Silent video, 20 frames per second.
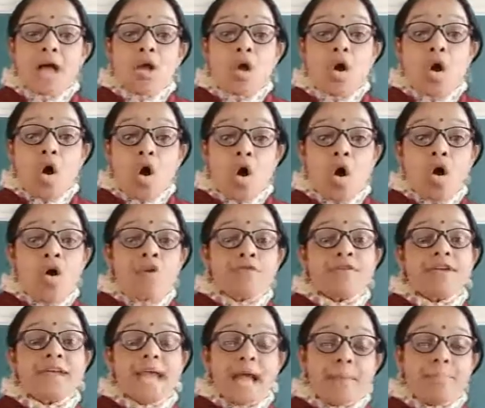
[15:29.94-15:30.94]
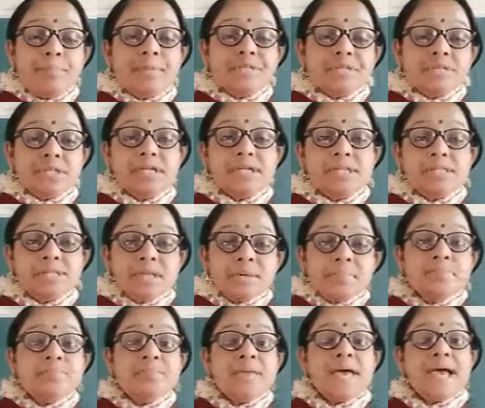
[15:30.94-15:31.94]
of capitalism
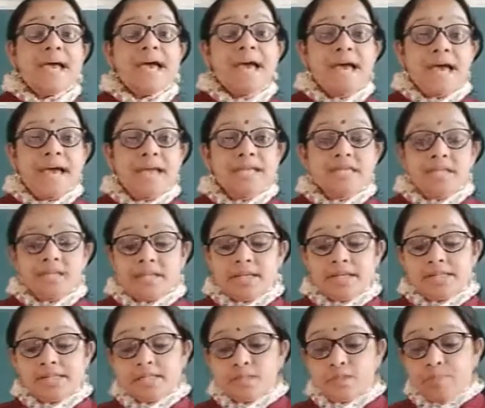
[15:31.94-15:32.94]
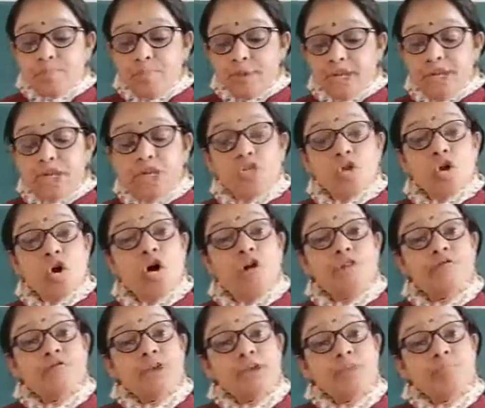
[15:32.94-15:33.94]
and the spirit
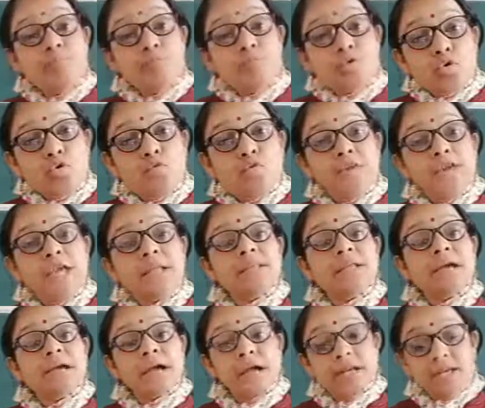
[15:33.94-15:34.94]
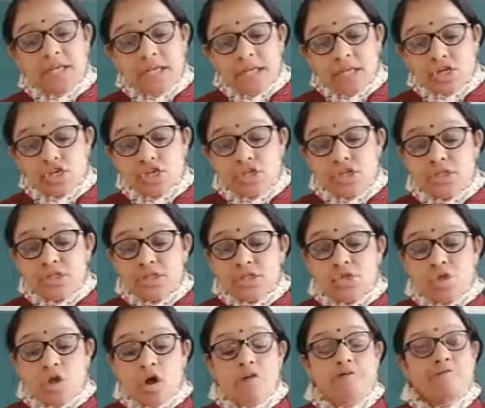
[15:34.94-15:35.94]
of improving the conditions
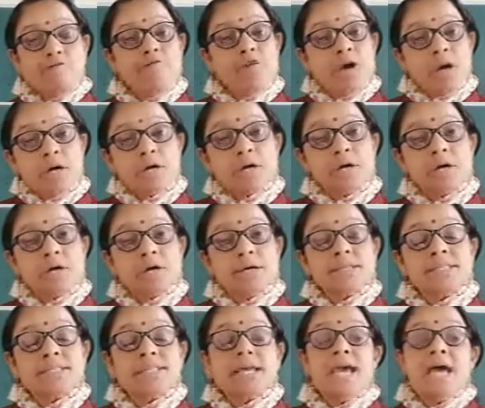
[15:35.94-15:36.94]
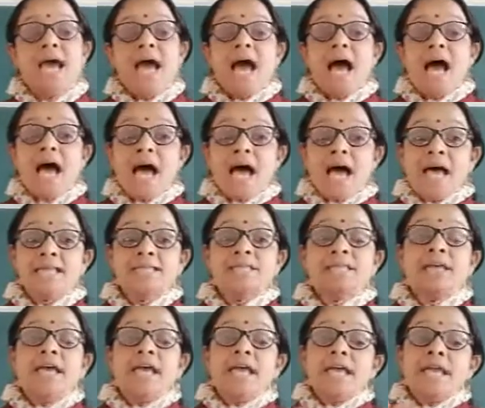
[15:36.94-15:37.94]
of workers has
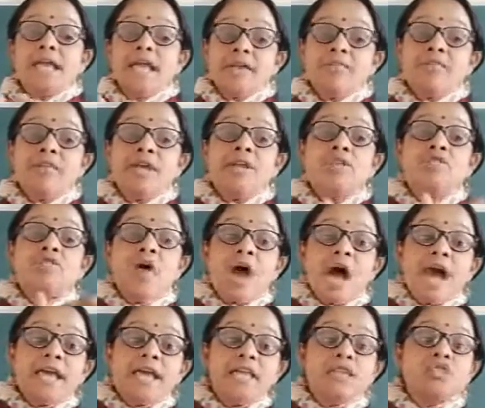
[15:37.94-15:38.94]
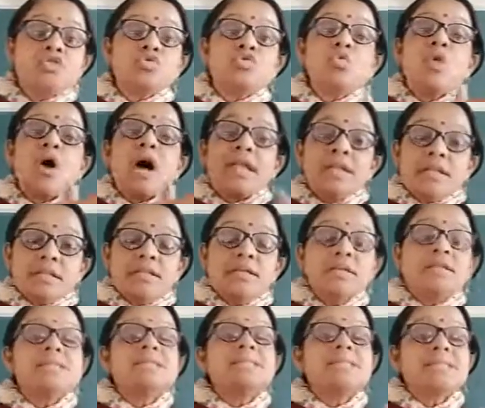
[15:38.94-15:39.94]
given rise to
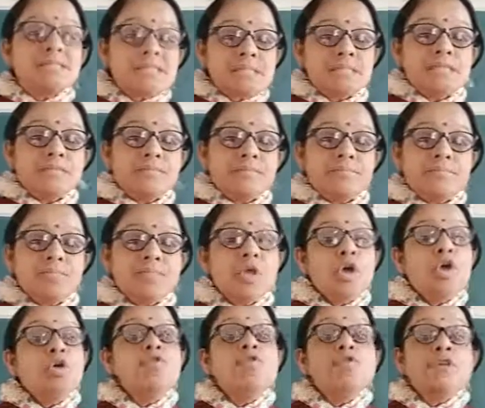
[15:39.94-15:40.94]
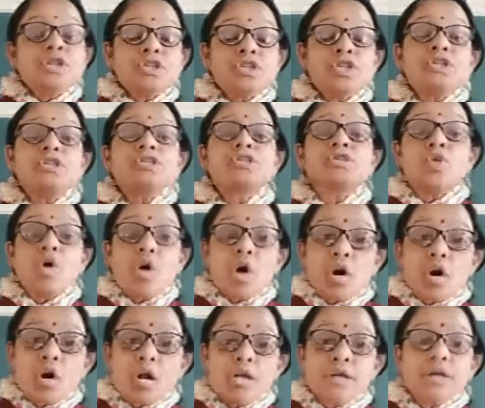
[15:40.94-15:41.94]
another system which is
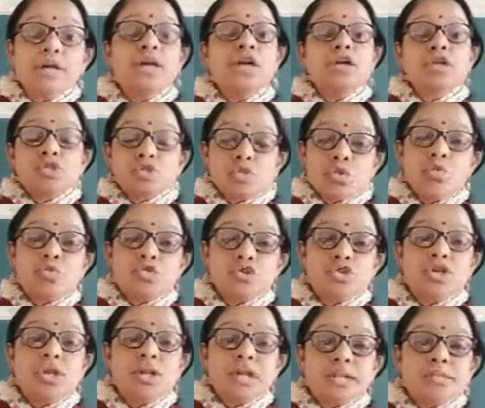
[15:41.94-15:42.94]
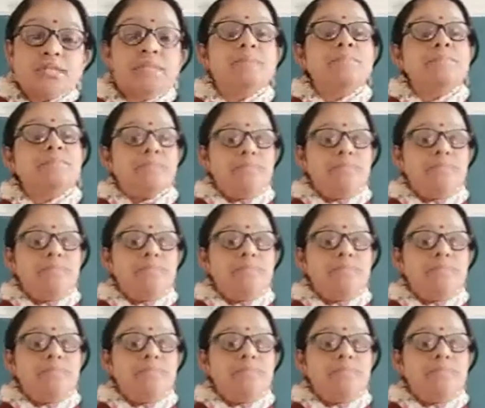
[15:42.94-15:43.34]
called socialism.